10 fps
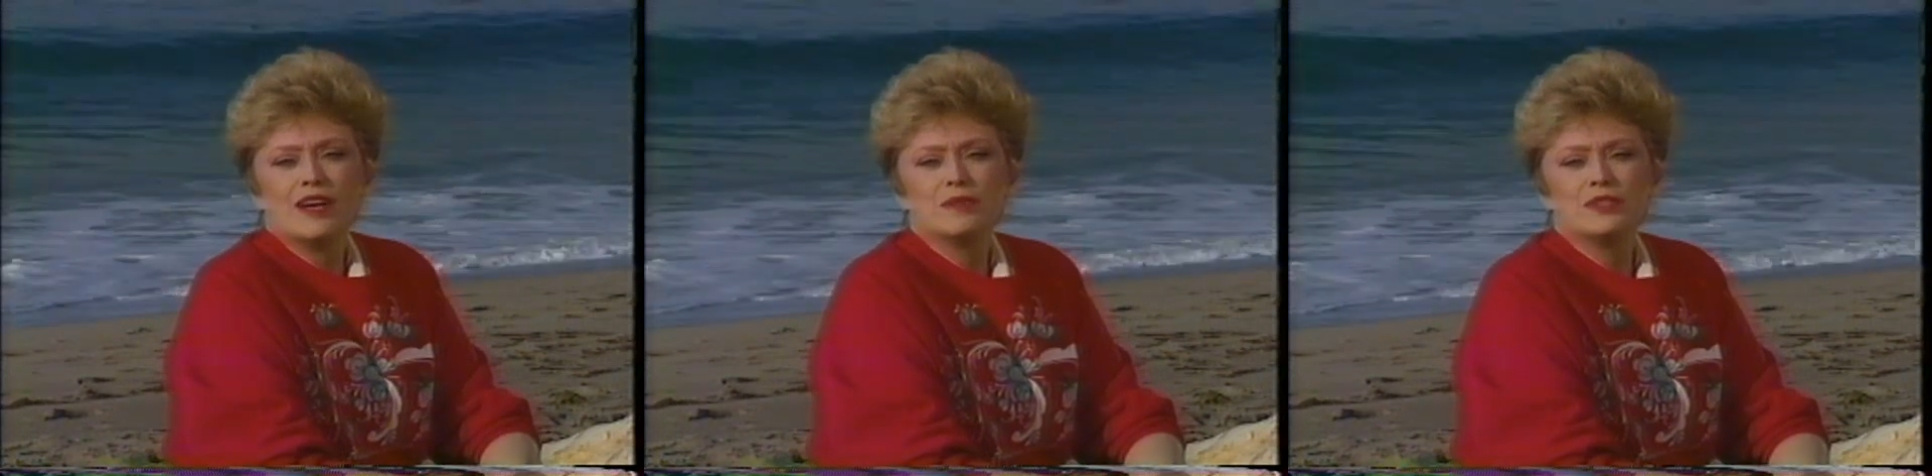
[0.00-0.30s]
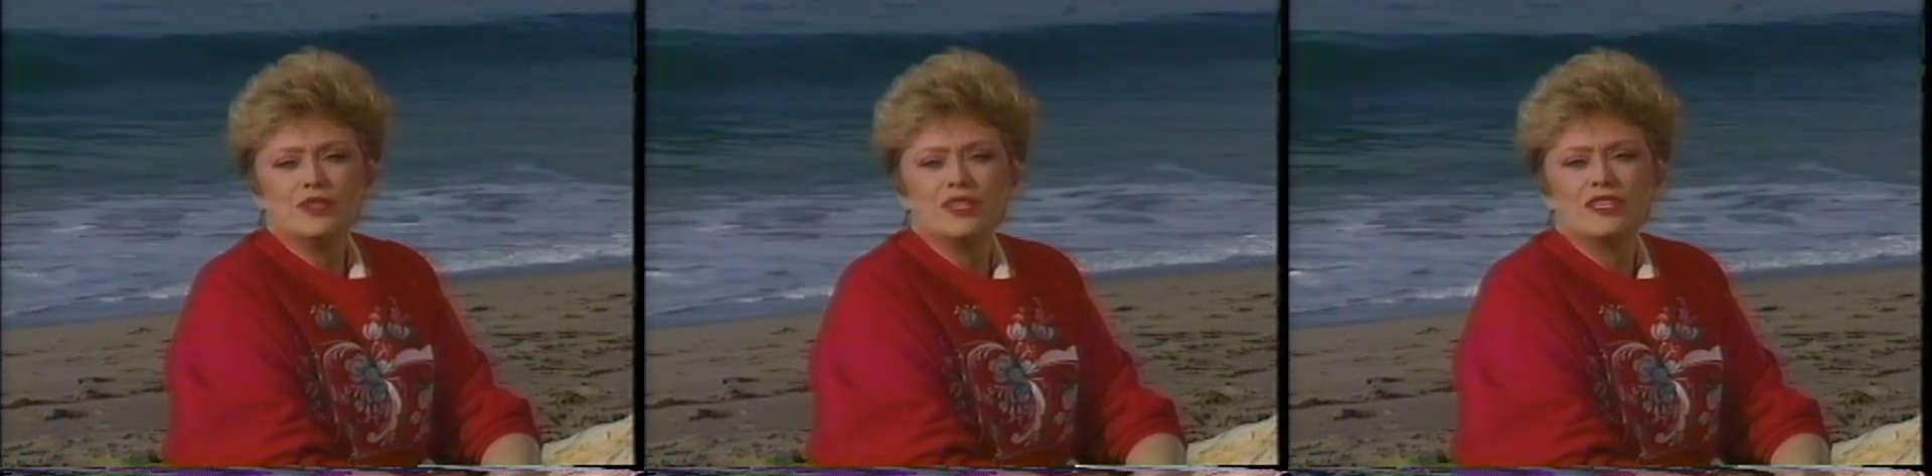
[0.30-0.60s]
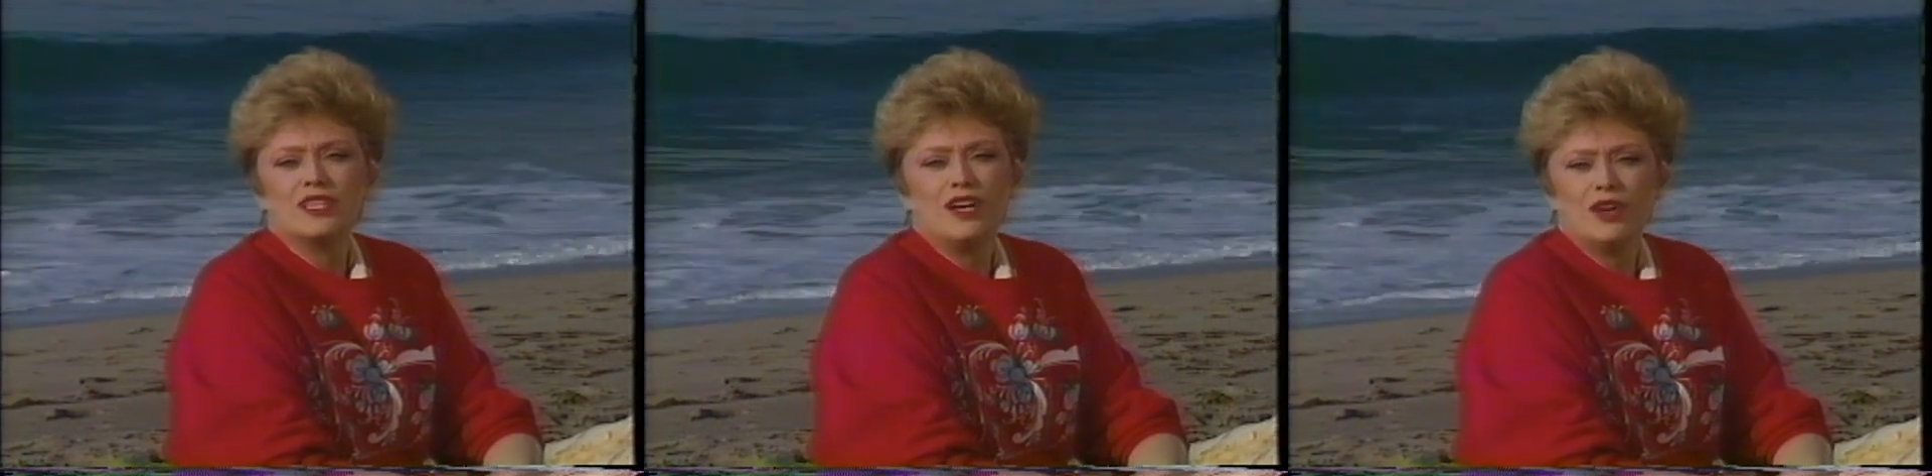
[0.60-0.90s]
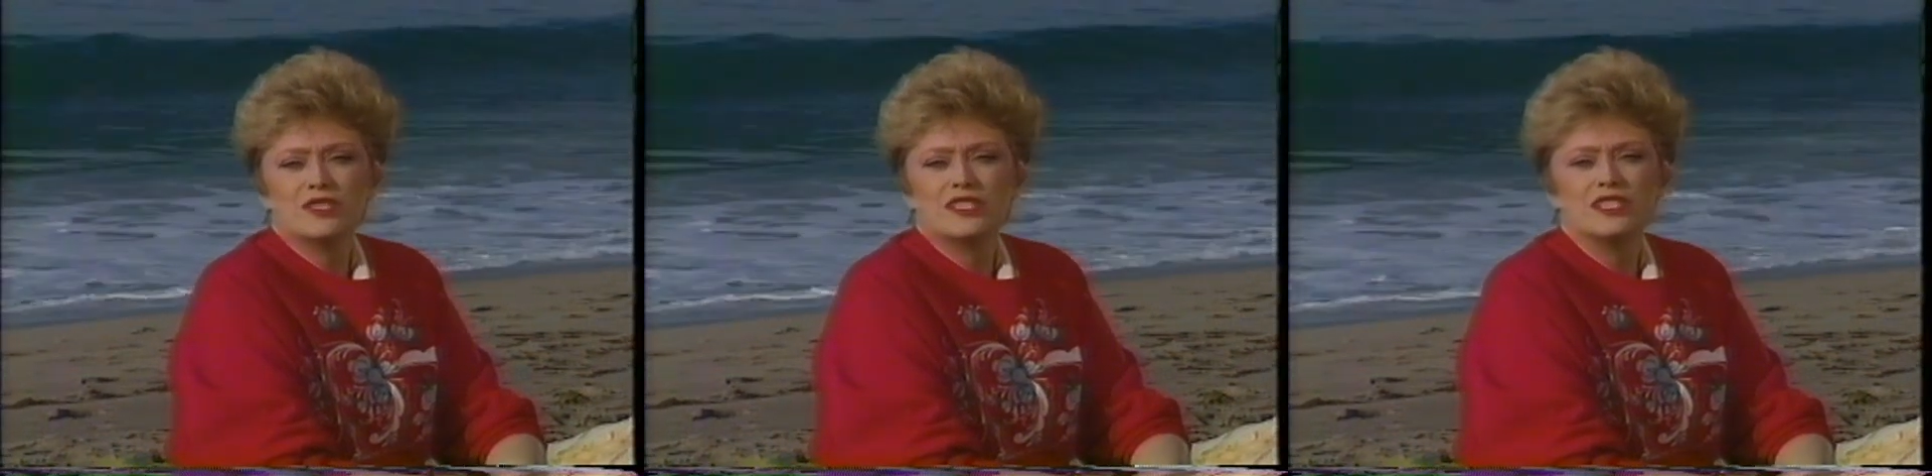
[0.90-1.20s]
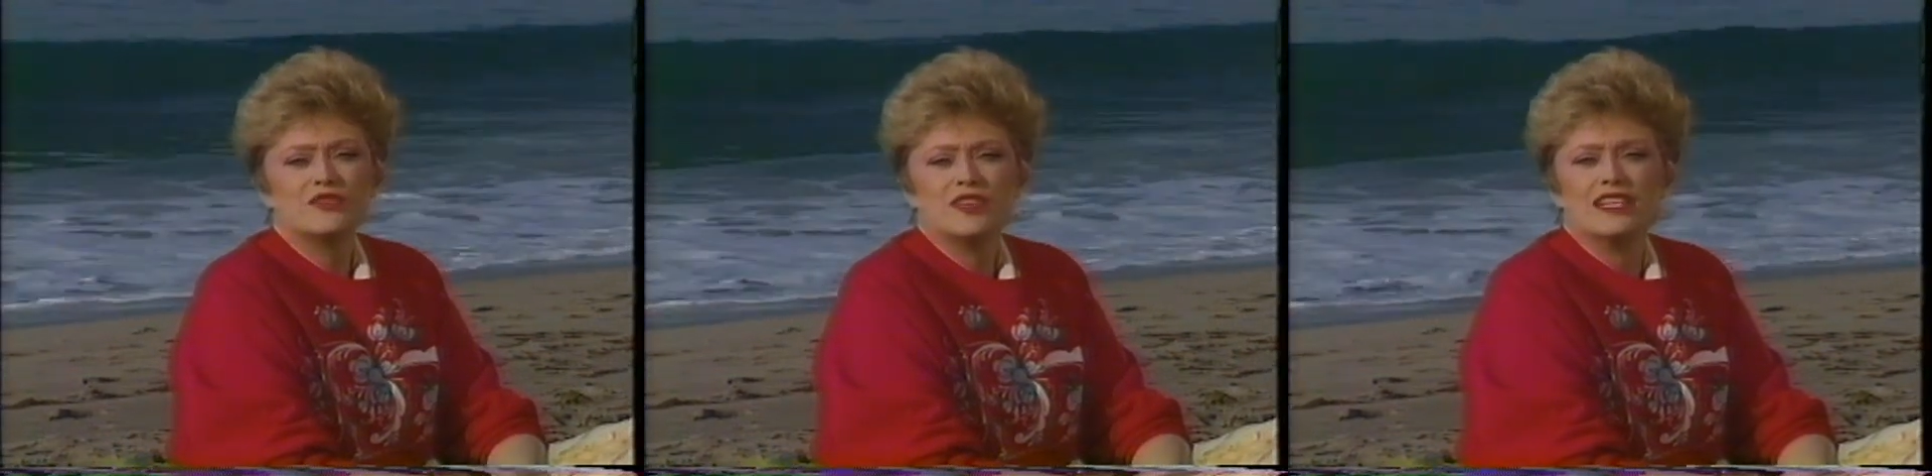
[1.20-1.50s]
opportunity to host
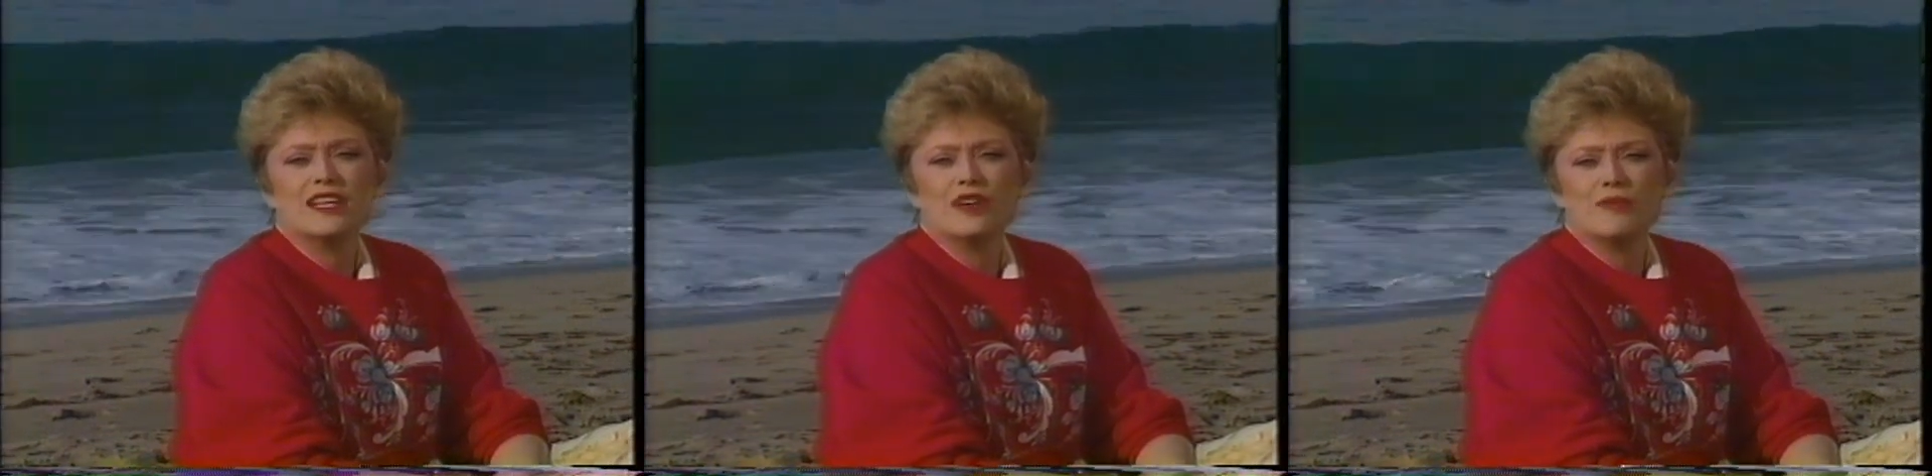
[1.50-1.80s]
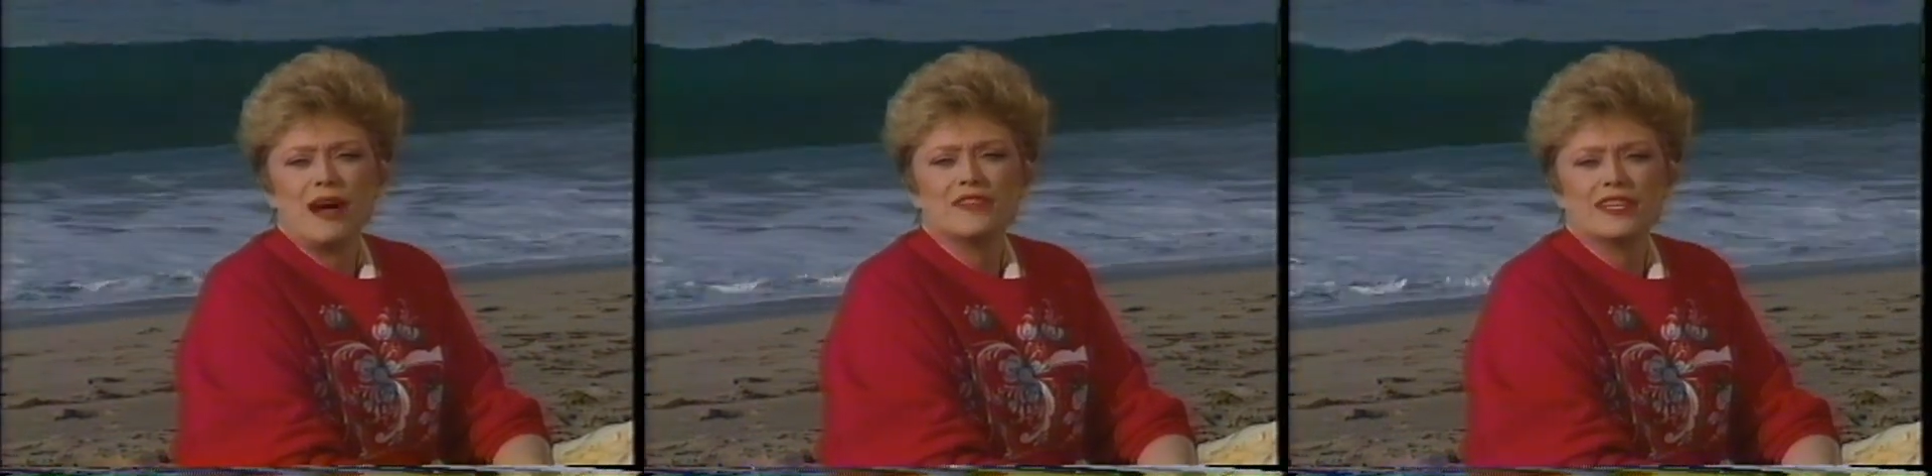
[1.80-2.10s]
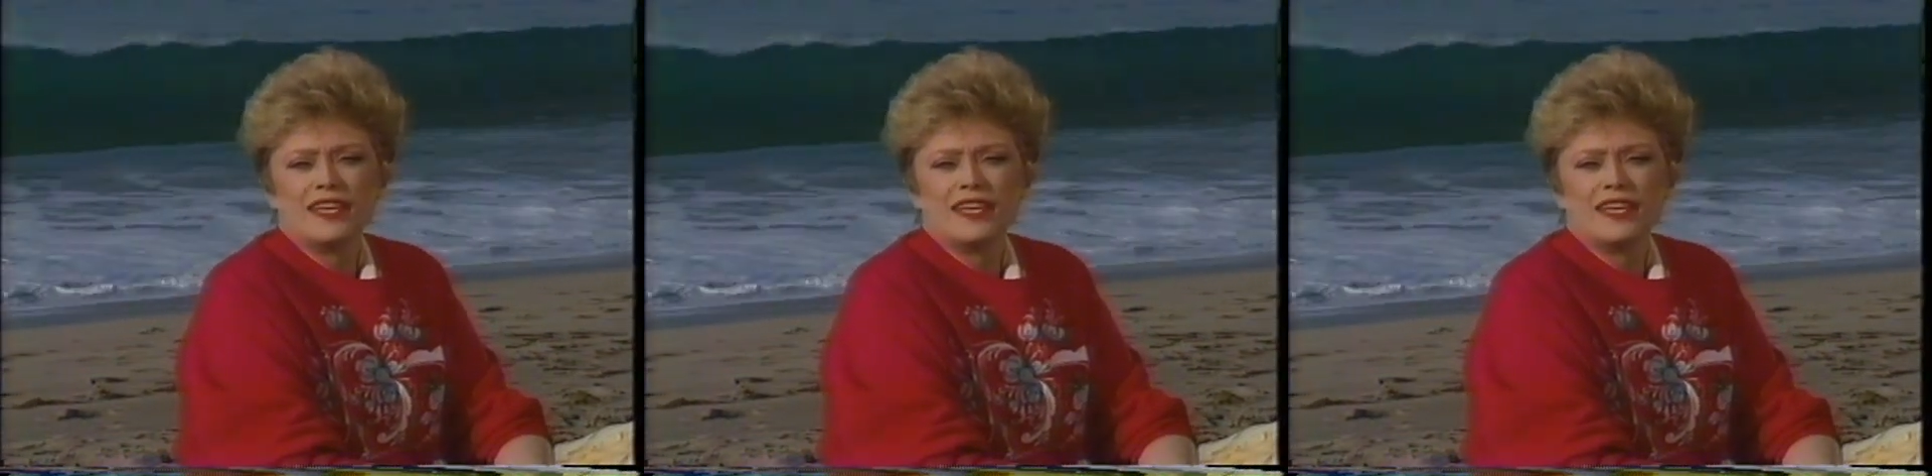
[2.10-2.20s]
this video about the